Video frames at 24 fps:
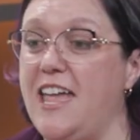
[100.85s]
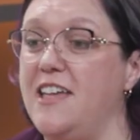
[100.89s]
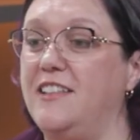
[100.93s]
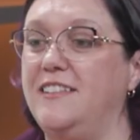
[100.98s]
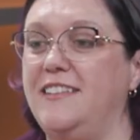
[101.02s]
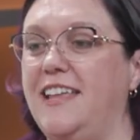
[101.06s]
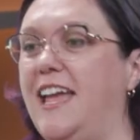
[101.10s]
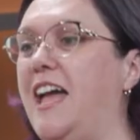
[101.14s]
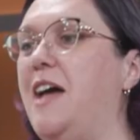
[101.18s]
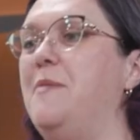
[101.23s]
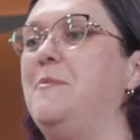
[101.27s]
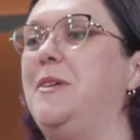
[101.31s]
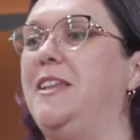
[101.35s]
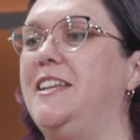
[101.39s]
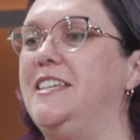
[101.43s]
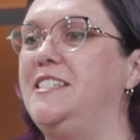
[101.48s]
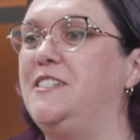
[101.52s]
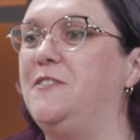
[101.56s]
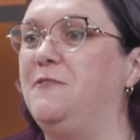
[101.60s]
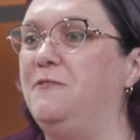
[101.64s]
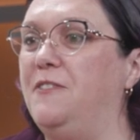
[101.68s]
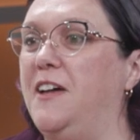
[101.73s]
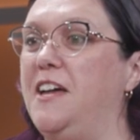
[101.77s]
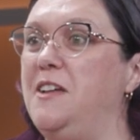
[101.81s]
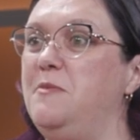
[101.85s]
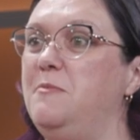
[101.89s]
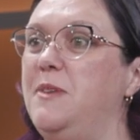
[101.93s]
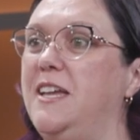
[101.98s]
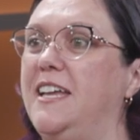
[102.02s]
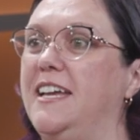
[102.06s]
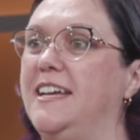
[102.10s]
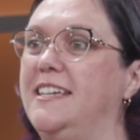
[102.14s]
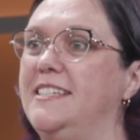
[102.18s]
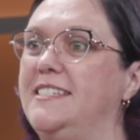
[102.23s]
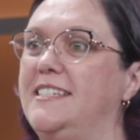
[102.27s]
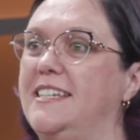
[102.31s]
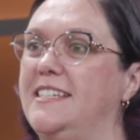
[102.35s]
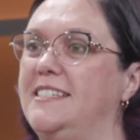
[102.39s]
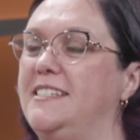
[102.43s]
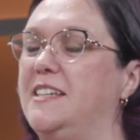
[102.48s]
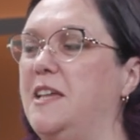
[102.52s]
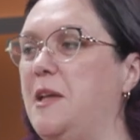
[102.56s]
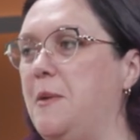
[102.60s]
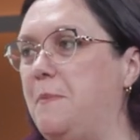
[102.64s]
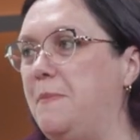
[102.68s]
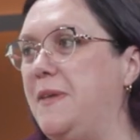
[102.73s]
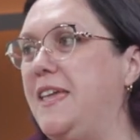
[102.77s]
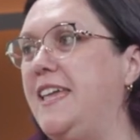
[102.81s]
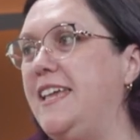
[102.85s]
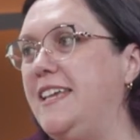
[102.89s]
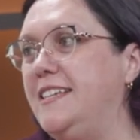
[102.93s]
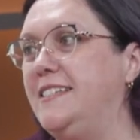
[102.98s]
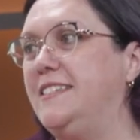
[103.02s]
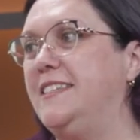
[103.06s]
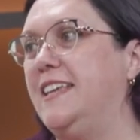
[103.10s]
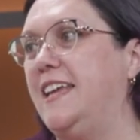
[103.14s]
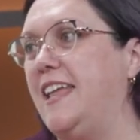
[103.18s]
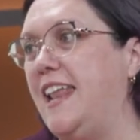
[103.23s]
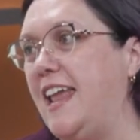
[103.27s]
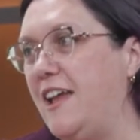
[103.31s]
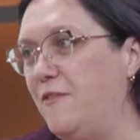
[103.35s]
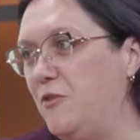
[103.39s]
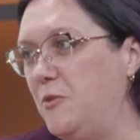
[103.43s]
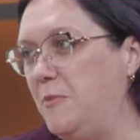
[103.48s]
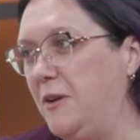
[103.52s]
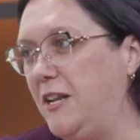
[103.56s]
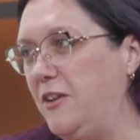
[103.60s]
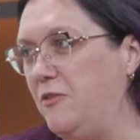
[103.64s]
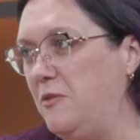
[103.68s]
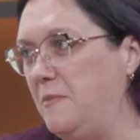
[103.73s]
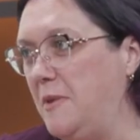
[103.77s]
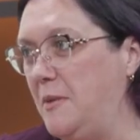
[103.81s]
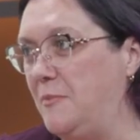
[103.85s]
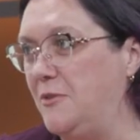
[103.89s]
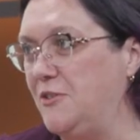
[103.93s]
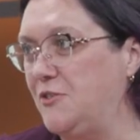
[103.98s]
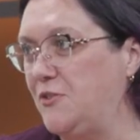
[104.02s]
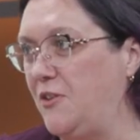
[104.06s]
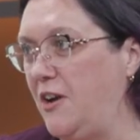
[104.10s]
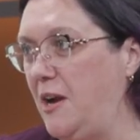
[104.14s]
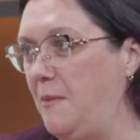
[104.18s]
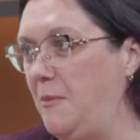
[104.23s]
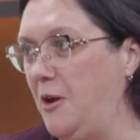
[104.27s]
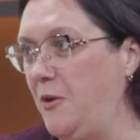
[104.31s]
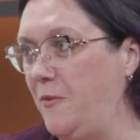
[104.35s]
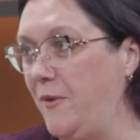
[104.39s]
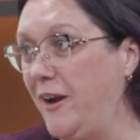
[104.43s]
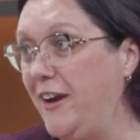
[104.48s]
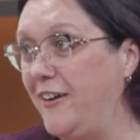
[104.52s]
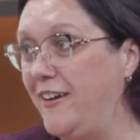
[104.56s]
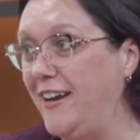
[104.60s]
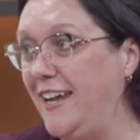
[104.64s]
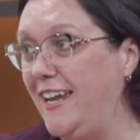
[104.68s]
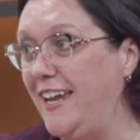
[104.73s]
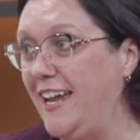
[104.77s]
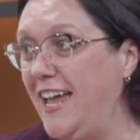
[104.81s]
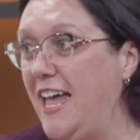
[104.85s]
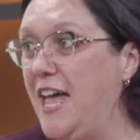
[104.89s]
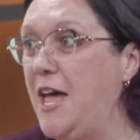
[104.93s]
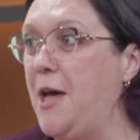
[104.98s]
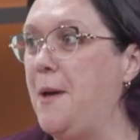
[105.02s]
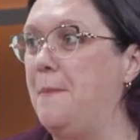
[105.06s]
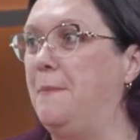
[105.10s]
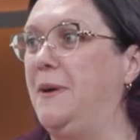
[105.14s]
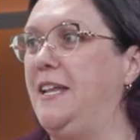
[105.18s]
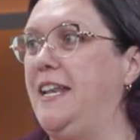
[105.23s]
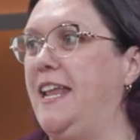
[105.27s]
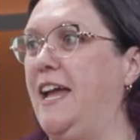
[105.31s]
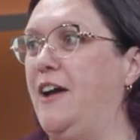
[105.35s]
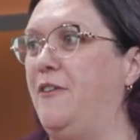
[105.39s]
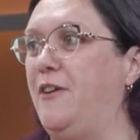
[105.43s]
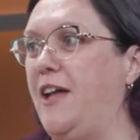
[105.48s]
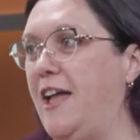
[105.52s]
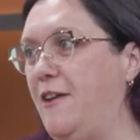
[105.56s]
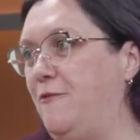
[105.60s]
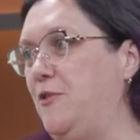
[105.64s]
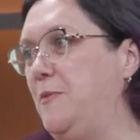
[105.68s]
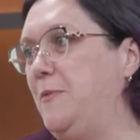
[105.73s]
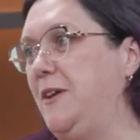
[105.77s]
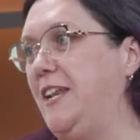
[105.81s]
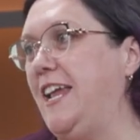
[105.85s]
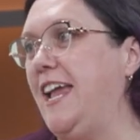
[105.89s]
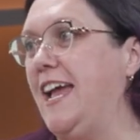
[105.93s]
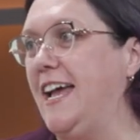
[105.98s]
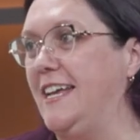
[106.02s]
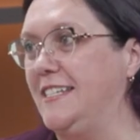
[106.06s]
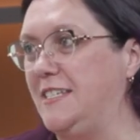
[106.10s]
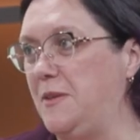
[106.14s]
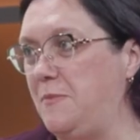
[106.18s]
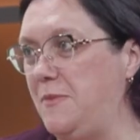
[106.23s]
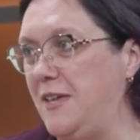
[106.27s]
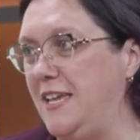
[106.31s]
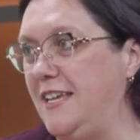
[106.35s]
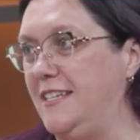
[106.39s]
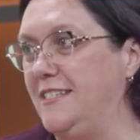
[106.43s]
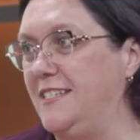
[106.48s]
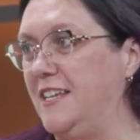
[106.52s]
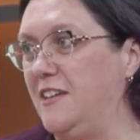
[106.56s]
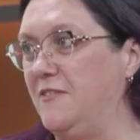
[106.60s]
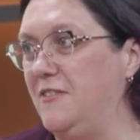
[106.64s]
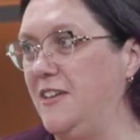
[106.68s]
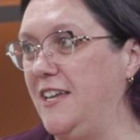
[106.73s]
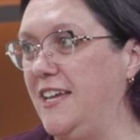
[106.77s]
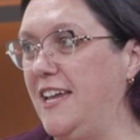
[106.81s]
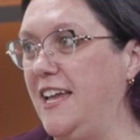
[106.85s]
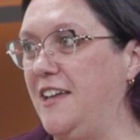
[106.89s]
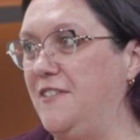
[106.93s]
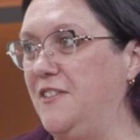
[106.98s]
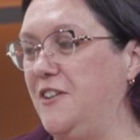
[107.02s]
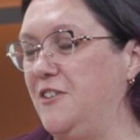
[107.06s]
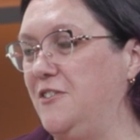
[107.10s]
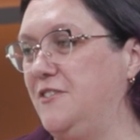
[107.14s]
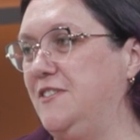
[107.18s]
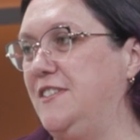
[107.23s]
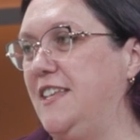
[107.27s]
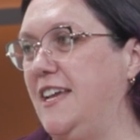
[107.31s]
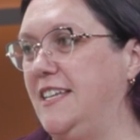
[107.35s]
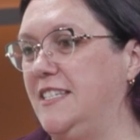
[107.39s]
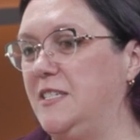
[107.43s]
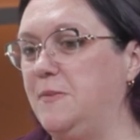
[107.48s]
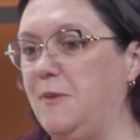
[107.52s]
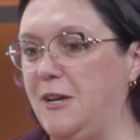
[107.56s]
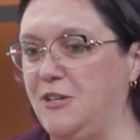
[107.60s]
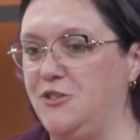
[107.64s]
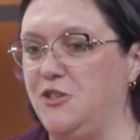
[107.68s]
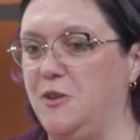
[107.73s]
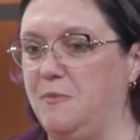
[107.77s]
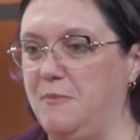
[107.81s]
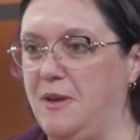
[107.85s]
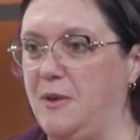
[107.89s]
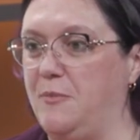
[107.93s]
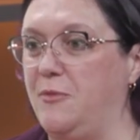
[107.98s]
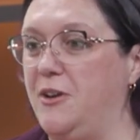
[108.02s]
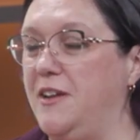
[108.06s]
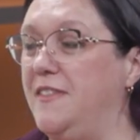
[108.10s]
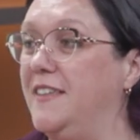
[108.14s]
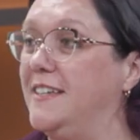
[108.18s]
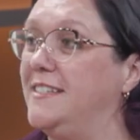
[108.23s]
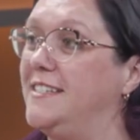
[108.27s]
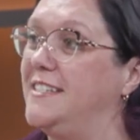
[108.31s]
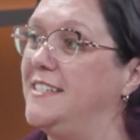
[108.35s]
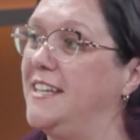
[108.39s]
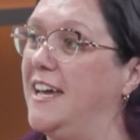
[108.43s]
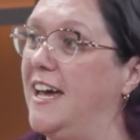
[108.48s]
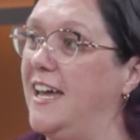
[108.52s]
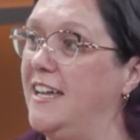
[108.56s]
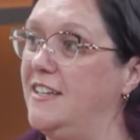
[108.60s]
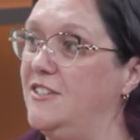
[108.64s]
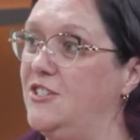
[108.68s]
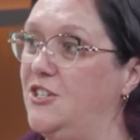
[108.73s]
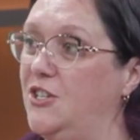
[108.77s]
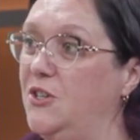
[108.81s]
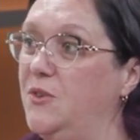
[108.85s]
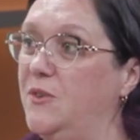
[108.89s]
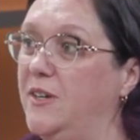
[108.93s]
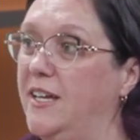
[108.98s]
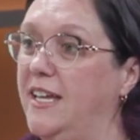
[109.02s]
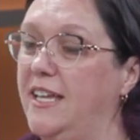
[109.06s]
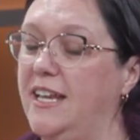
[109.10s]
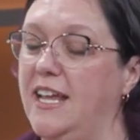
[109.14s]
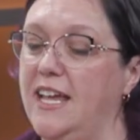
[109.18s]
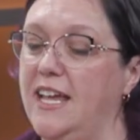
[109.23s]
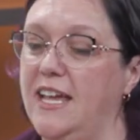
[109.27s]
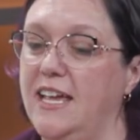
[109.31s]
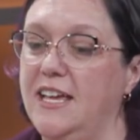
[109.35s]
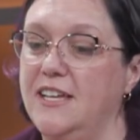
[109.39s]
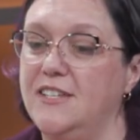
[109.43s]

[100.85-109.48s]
it's fun because it's a piece that everybody remembers grandma wearing, but now everybody has a piece of it, and there's that special memory that's tied to it.